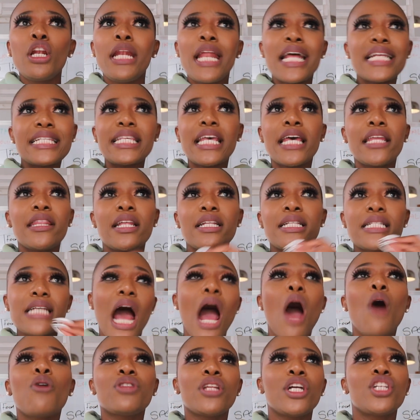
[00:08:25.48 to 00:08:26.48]
let's say the
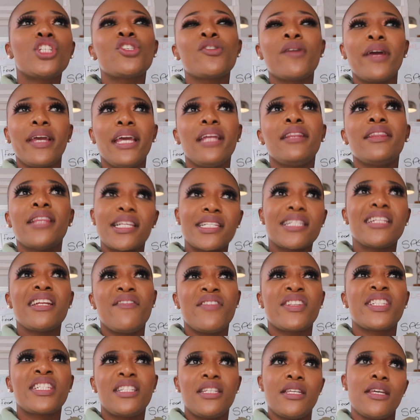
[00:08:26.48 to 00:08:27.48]
town that you're in doesn't
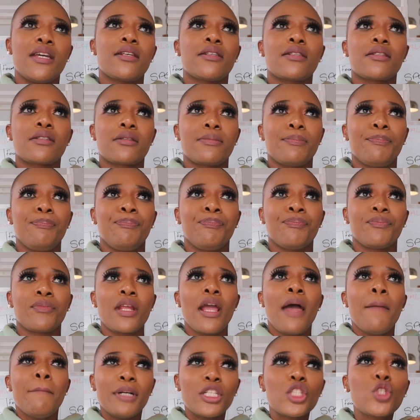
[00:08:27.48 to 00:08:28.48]
have a Steers,
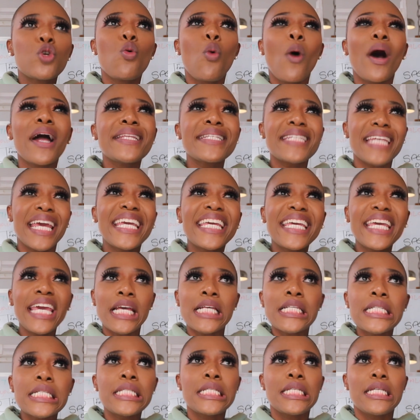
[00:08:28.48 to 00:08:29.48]
but you want a
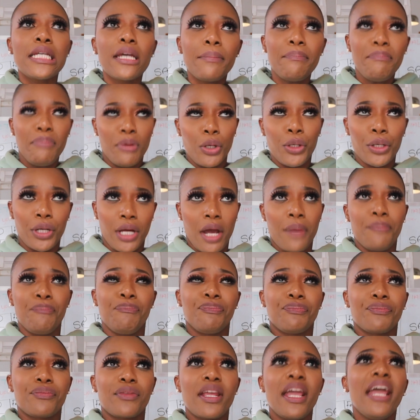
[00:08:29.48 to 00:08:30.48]
King's Tier
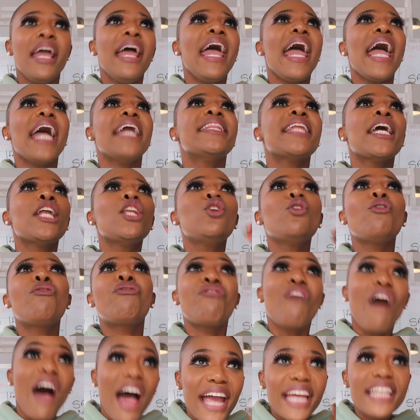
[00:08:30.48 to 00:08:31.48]
burger. And then you
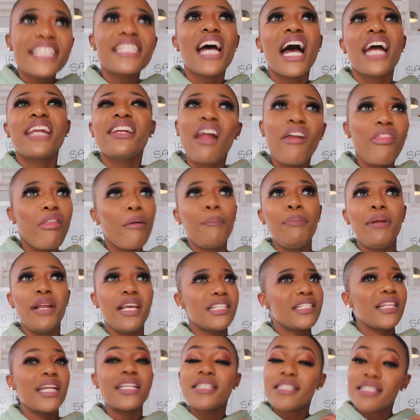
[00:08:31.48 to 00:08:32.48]
find another
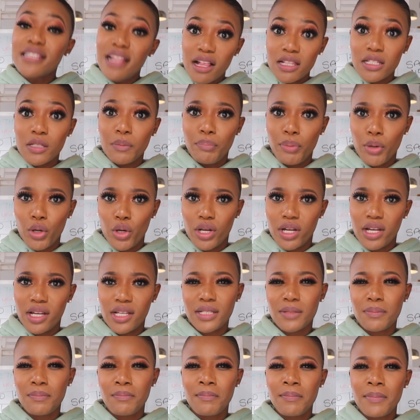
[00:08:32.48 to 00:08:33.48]
place that sells
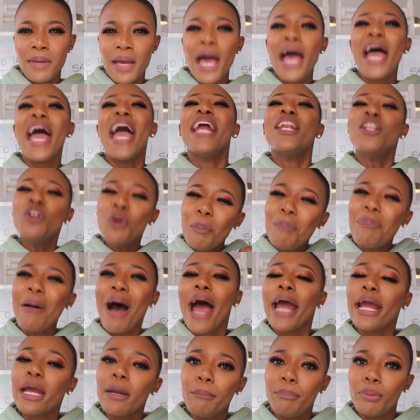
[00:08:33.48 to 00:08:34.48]
burgers and you
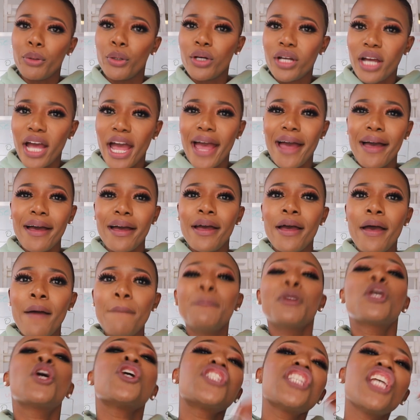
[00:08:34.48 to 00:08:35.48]
buy a burger,
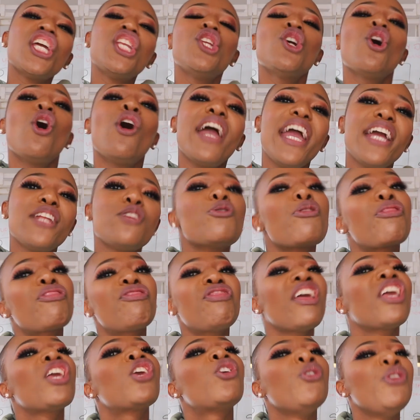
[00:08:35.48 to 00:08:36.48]
because in your head, you
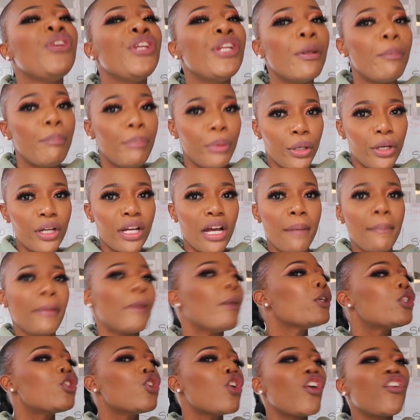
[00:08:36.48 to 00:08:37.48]
think you need a burger,
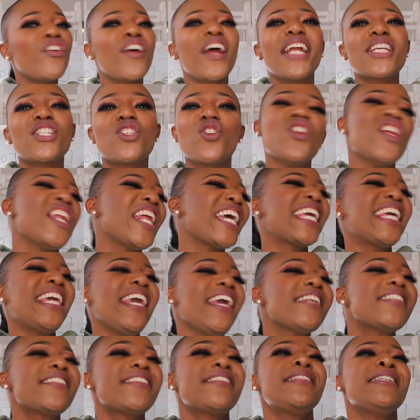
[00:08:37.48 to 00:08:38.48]
but what you don't realize, you need a
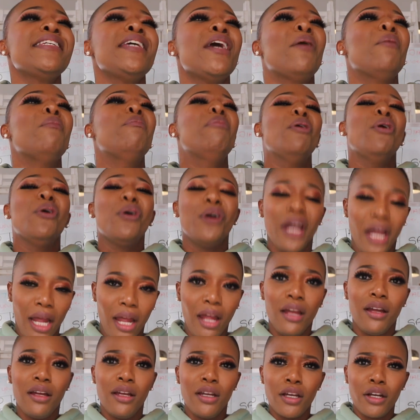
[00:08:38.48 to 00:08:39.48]
King's Tier burger,
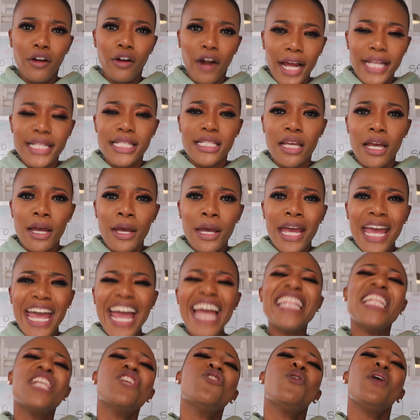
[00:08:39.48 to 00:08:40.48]
right?
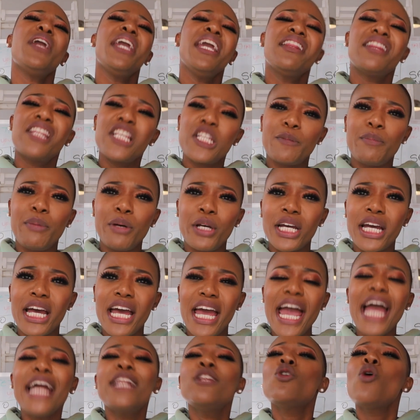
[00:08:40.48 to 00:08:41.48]
And then you eat this
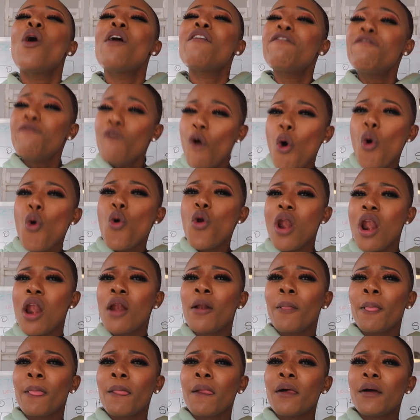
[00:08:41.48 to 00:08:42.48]
burger and you are
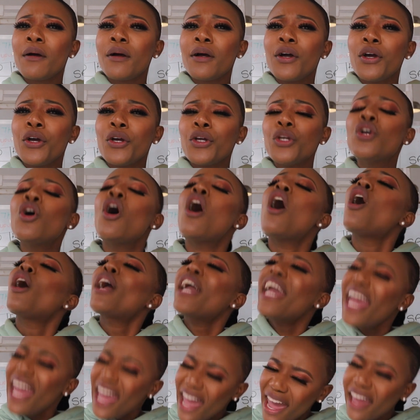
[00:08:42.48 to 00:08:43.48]
full.
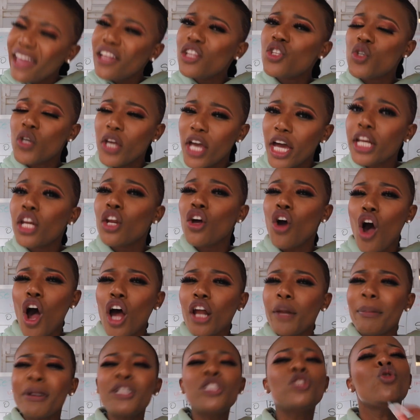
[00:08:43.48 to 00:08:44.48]
You're okay to carry
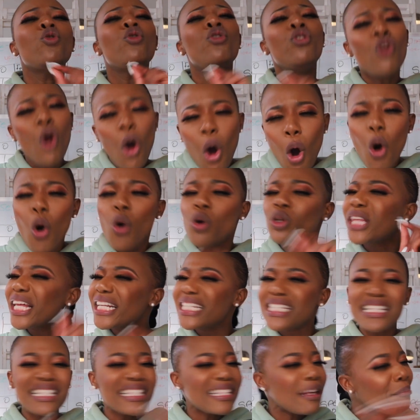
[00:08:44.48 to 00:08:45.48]
on, but you know
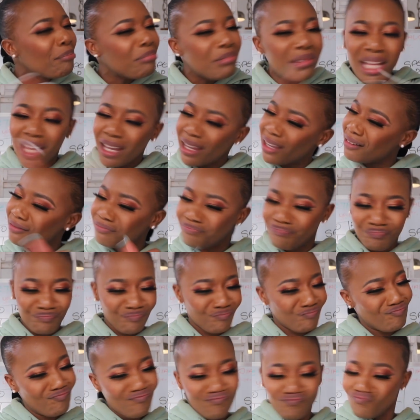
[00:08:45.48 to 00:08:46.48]
that something
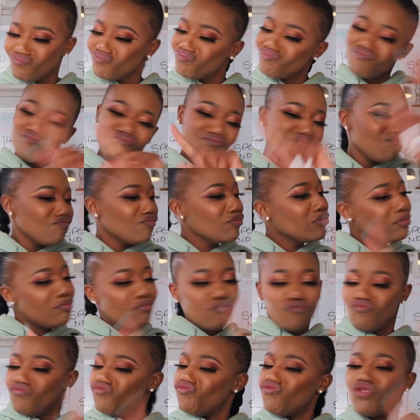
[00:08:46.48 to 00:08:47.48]

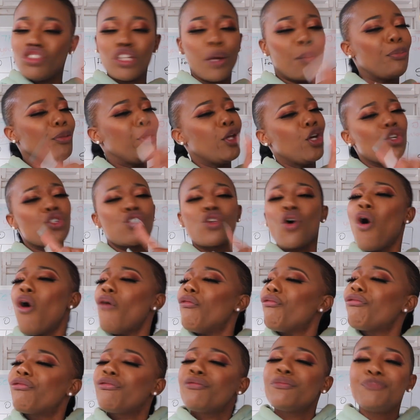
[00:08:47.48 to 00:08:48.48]
is
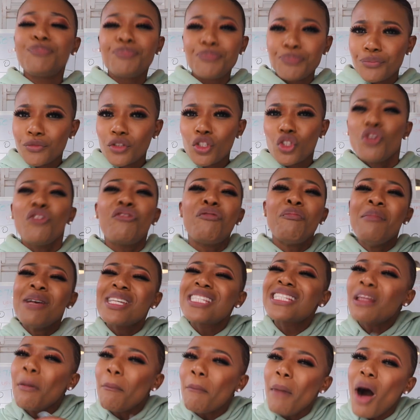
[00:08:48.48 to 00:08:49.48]
off. You've
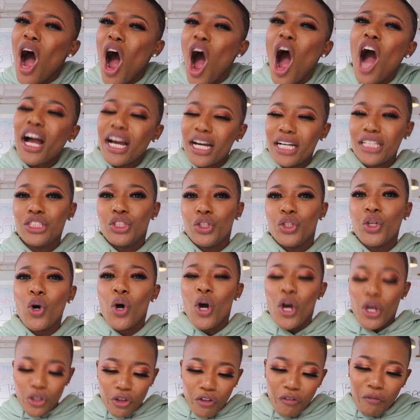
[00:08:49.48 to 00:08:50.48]
missed the mark, you
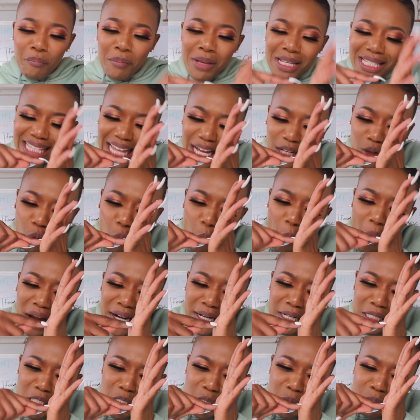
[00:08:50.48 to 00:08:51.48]
know? You've missed that
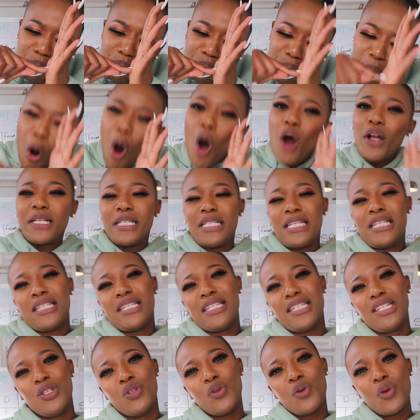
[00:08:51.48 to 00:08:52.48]
one spot,
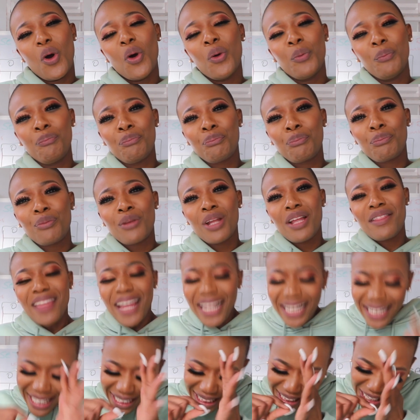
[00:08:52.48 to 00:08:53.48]
you know?
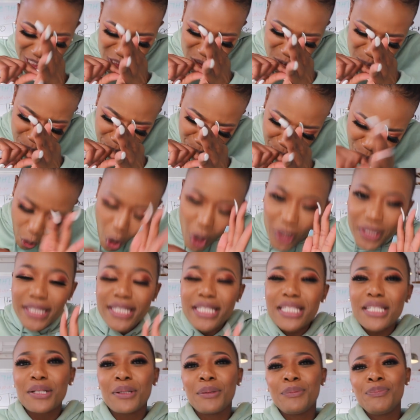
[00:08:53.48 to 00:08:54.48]
That little
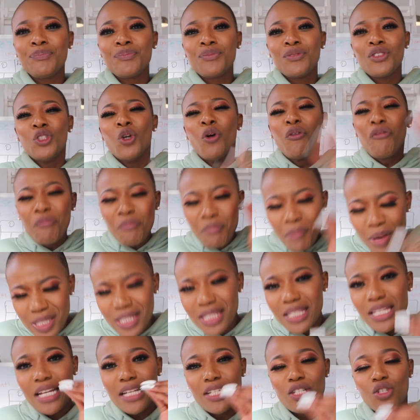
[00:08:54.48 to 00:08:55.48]
spot, you've
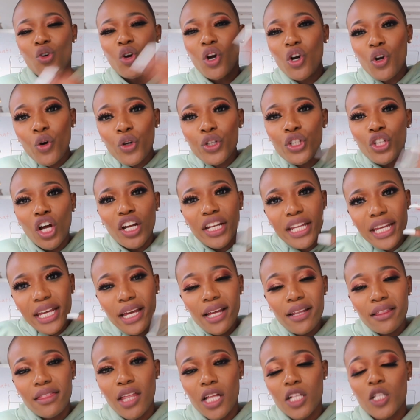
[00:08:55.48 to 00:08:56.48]
missed it. You could
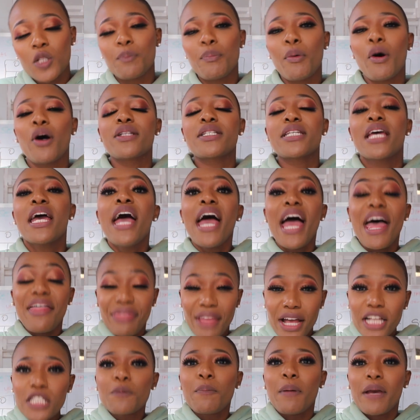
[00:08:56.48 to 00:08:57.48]
not hit that spot.
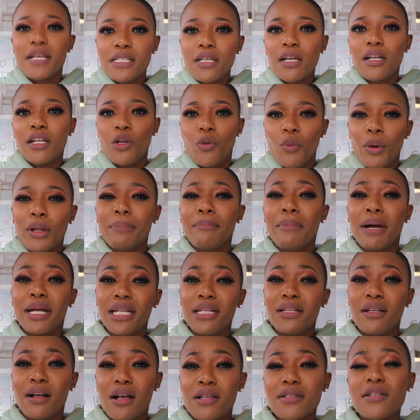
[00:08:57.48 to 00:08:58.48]
And that's basically what
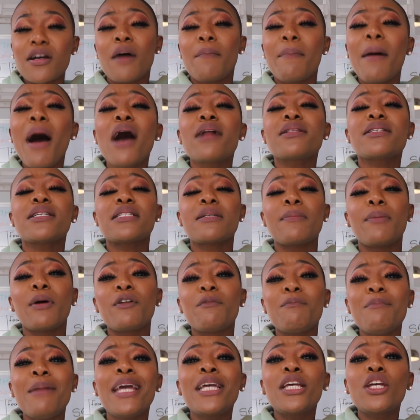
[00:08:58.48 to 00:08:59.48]
money dials are about. It's
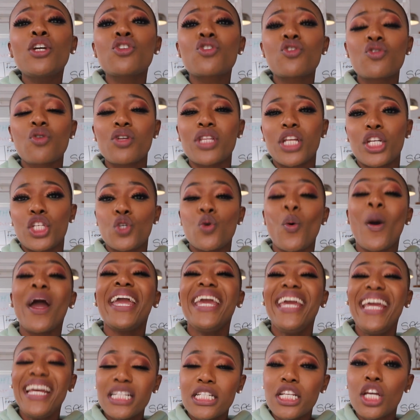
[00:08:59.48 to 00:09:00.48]
about making sure that you
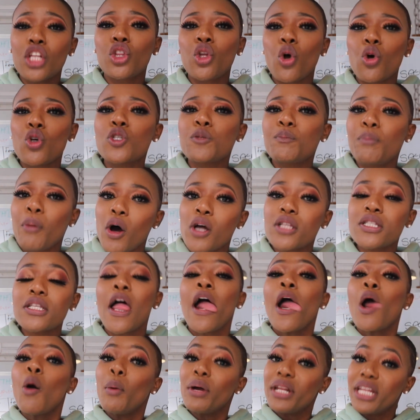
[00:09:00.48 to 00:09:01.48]
are hitting those spots
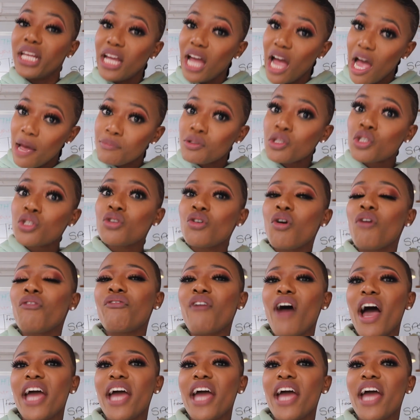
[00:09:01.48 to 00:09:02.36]
when it comes to your